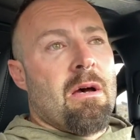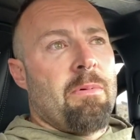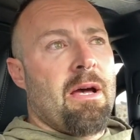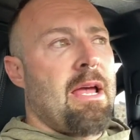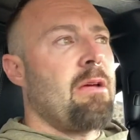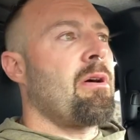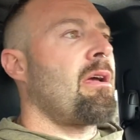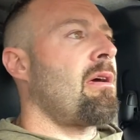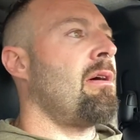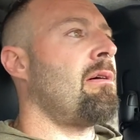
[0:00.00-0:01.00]
but
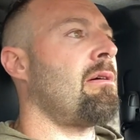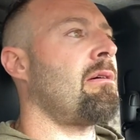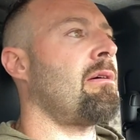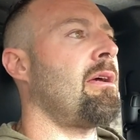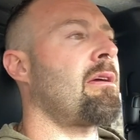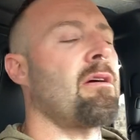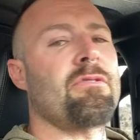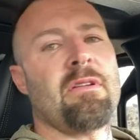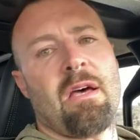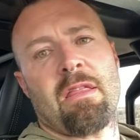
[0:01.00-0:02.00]
anyway here
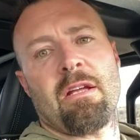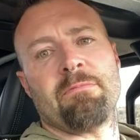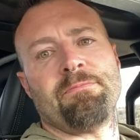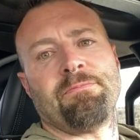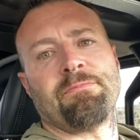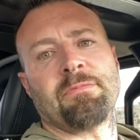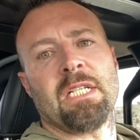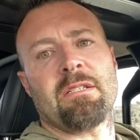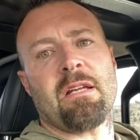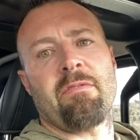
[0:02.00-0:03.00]
goes nothing
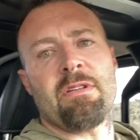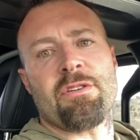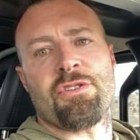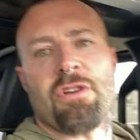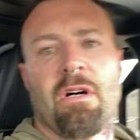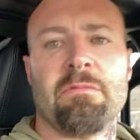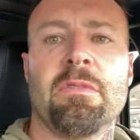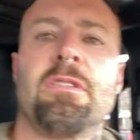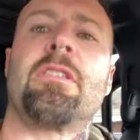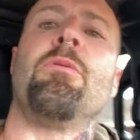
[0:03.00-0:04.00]
Let's give this a shot
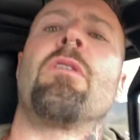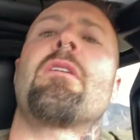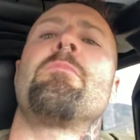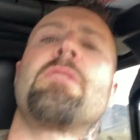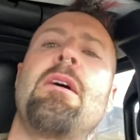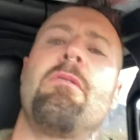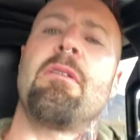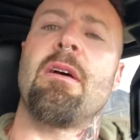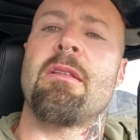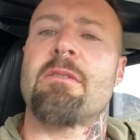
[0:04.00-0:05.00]
and see what comes out on
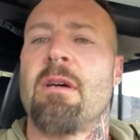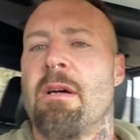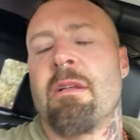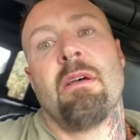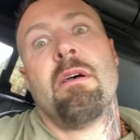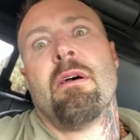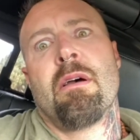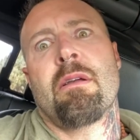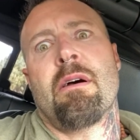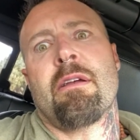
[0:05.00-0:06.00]
the other side.
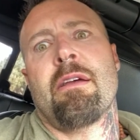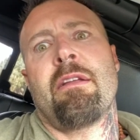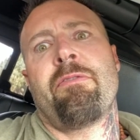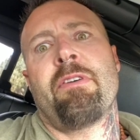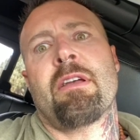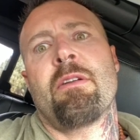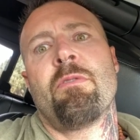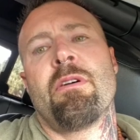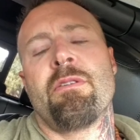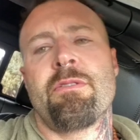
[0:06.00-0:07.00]
Can't get any fucking
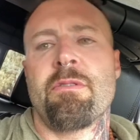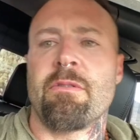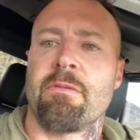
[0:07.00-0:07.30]
worse.